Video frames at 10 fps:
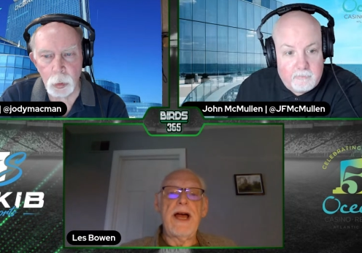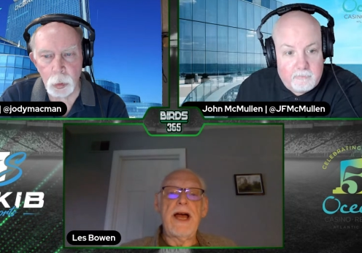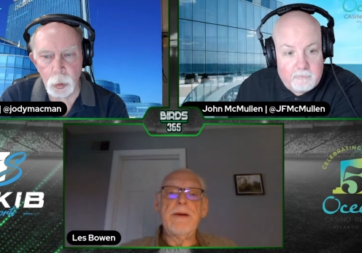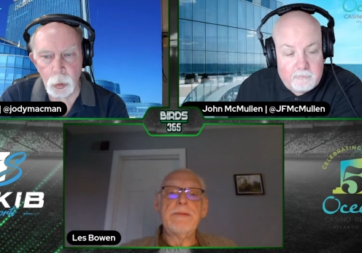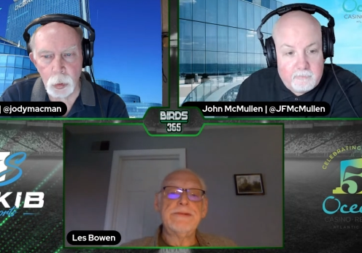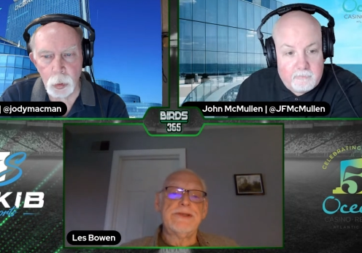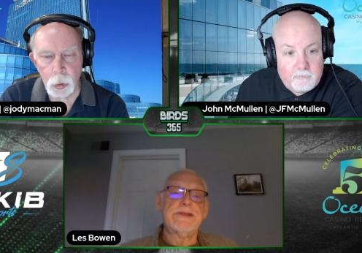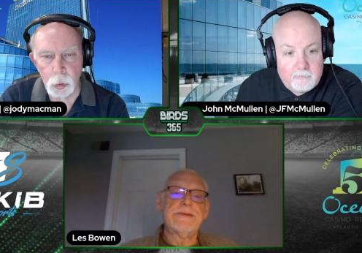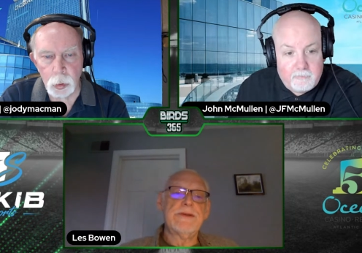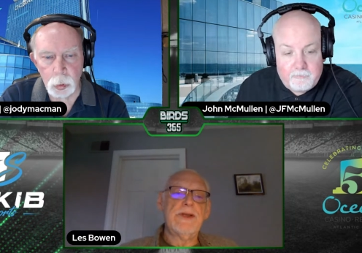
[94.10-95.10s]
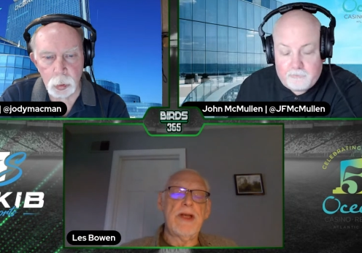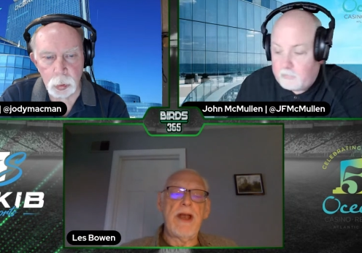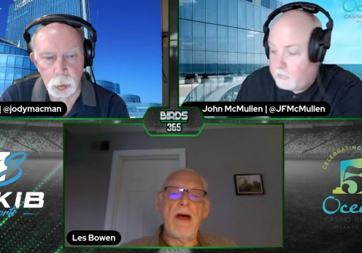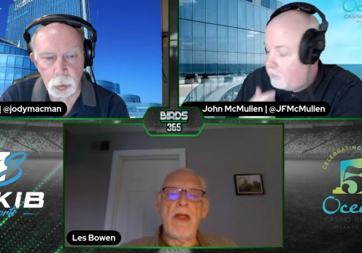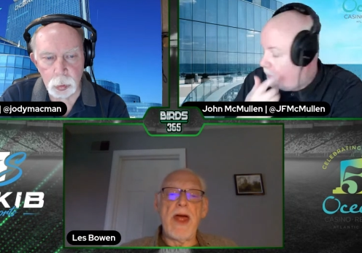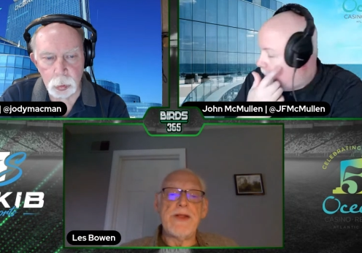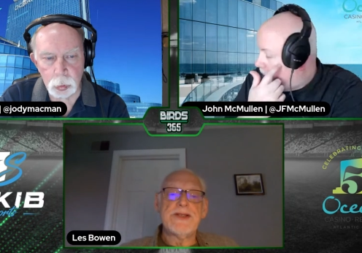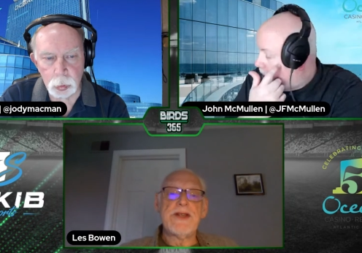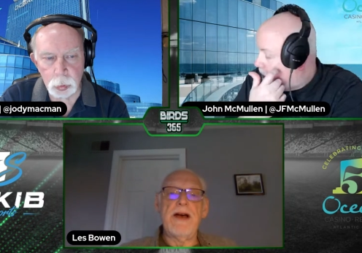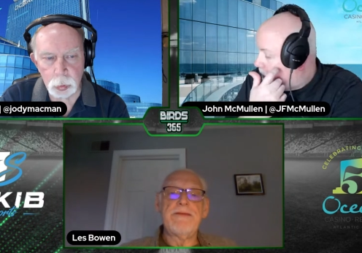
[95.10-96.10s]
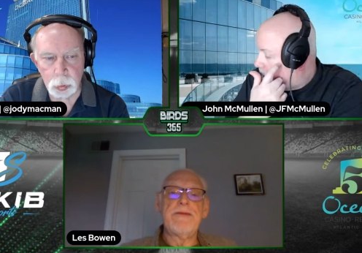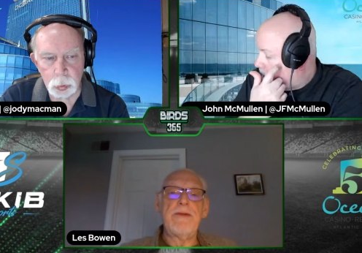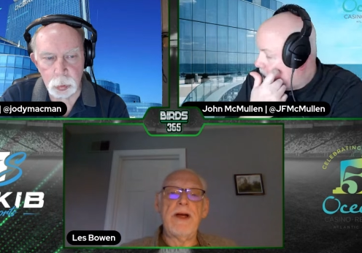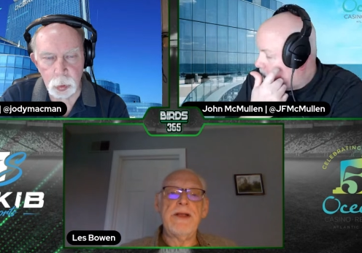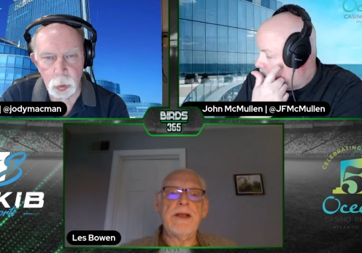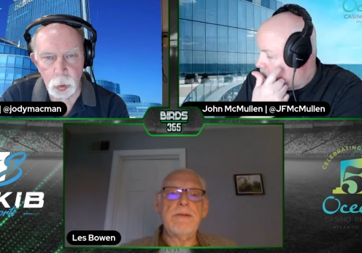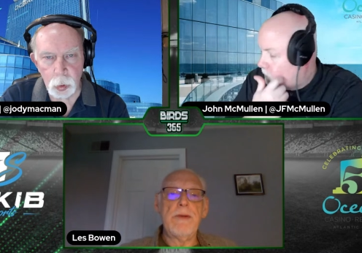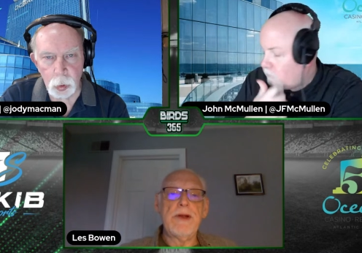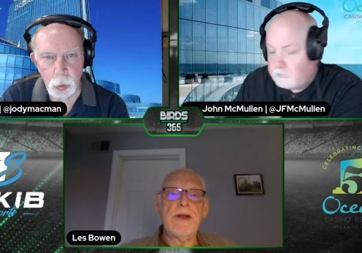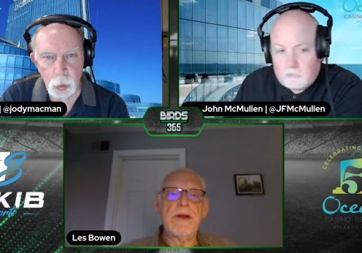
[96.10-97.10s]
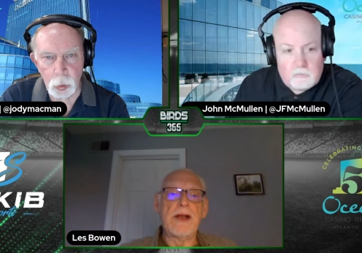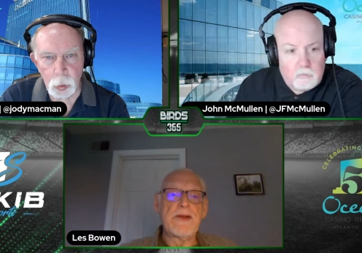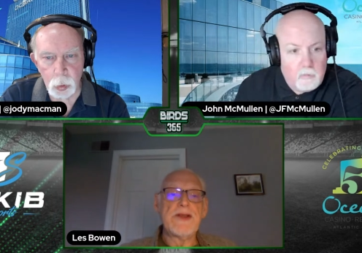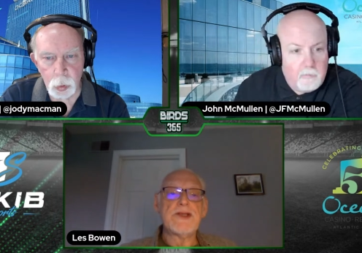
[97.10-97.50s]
Speaker 1: I, I was looking at all that stuff when we got to